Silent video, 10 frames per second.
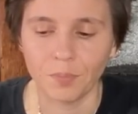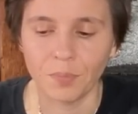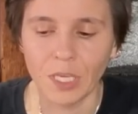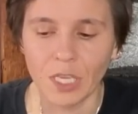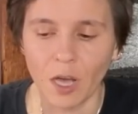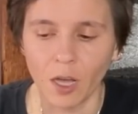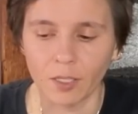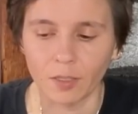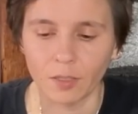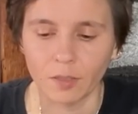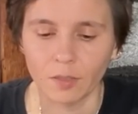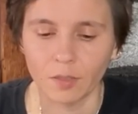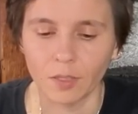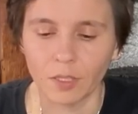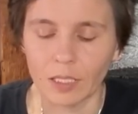beyond
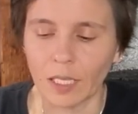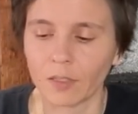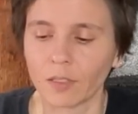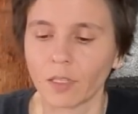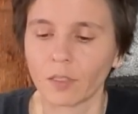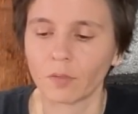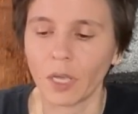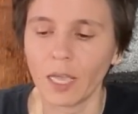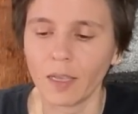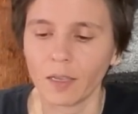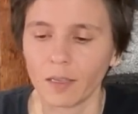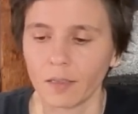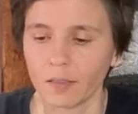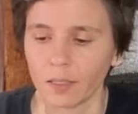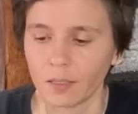the sense of, hey,
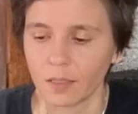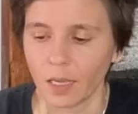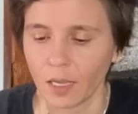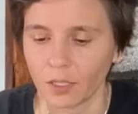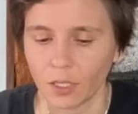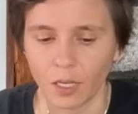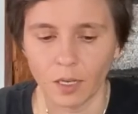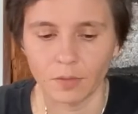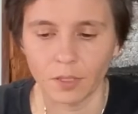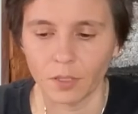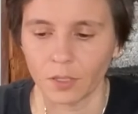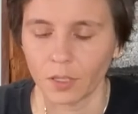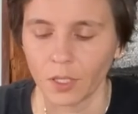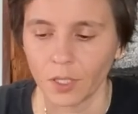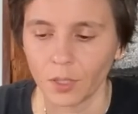let's catch a coffee, or
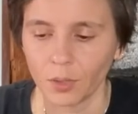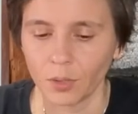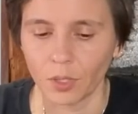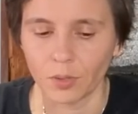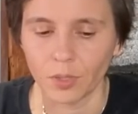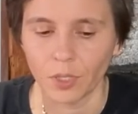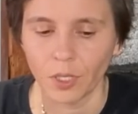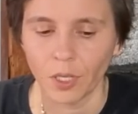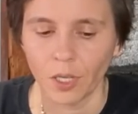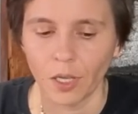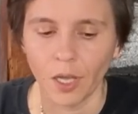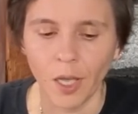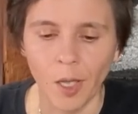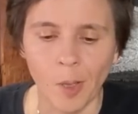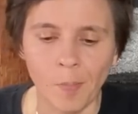who knows.
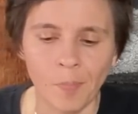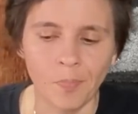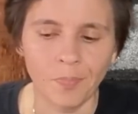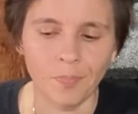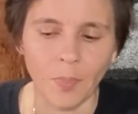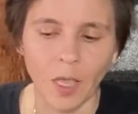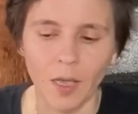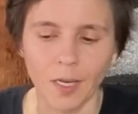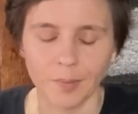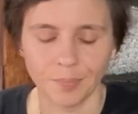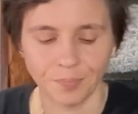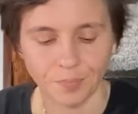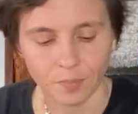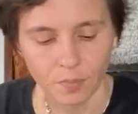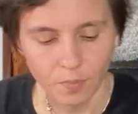All right.
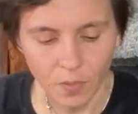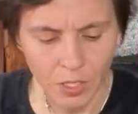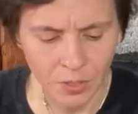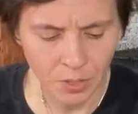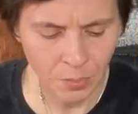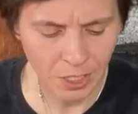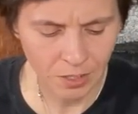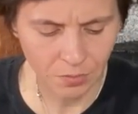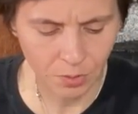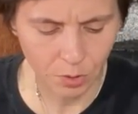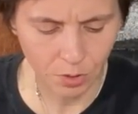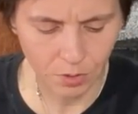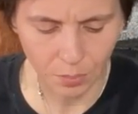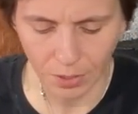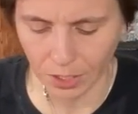In the immediate future,
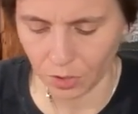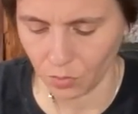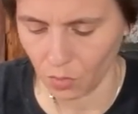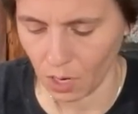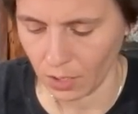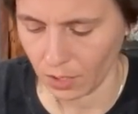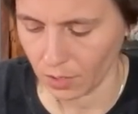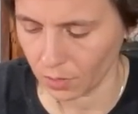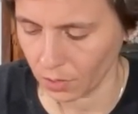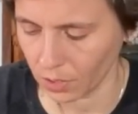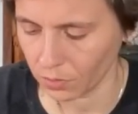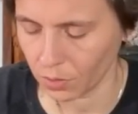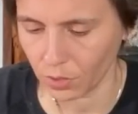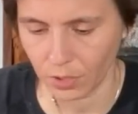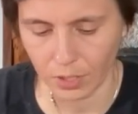the Page of Wands, the Three of
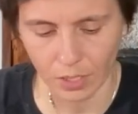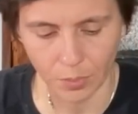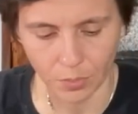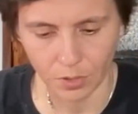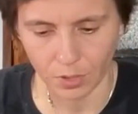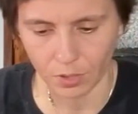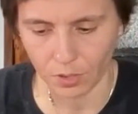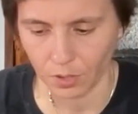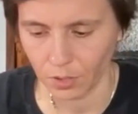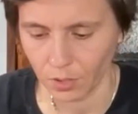Swords, the Empress.